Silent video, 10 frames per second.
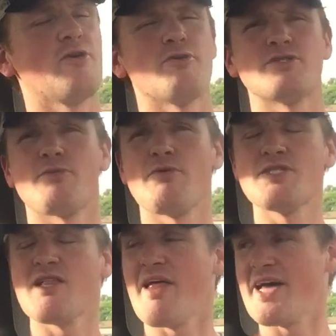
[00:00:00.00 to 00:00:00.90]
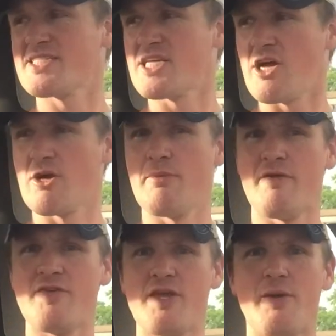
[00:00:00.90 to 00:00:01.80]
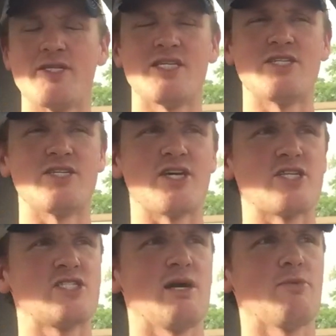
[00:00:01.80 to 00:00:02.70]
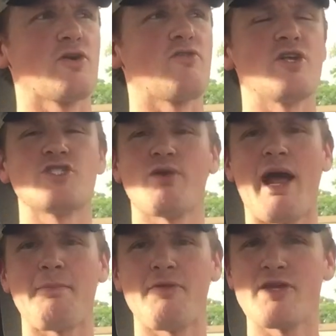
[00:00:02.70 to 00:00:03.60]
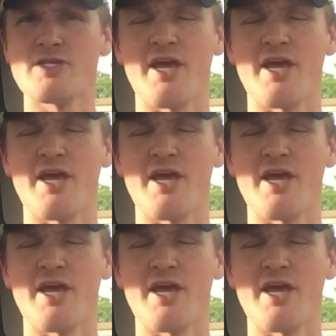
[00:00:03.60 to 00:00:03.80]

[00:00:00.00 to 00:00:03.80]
No, what was the last Taco Bell video I did? The, the double crunch wrap, I think.